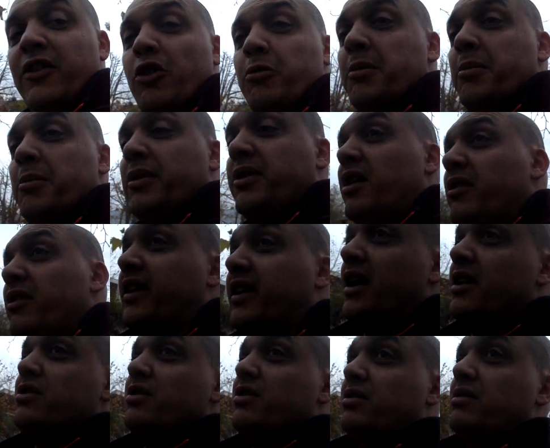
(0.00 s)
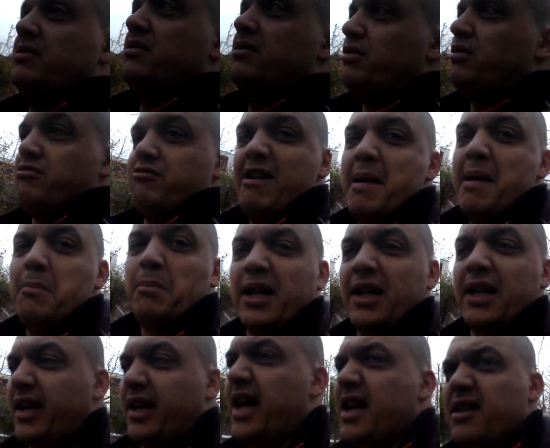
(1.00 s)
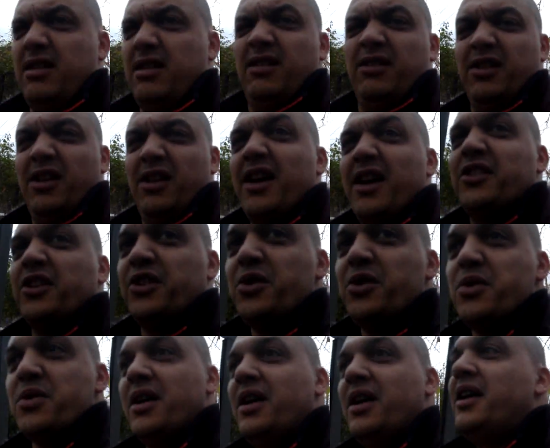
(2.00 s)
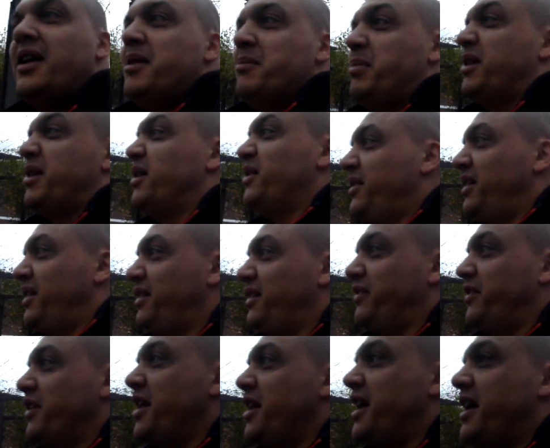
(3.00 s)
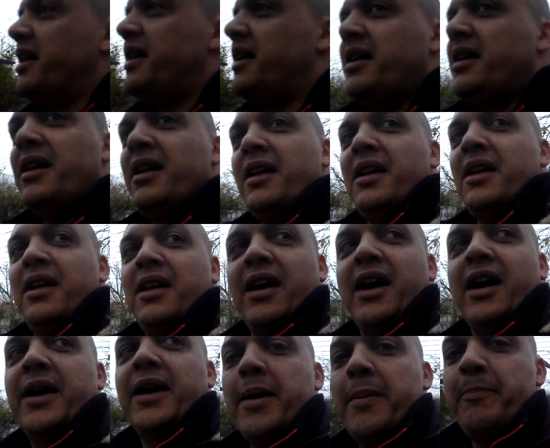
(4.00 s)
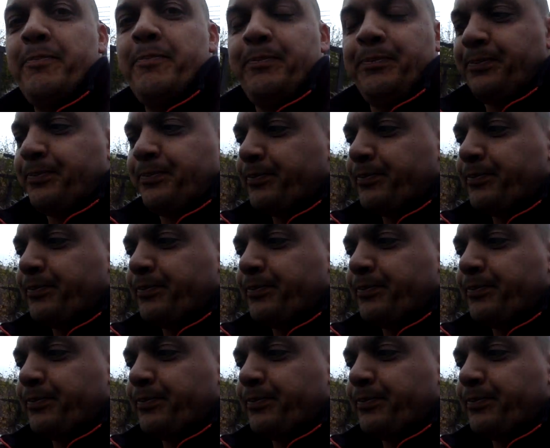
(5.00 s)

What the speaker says: filming myself again, just rambling again, as I do, because it's funny. And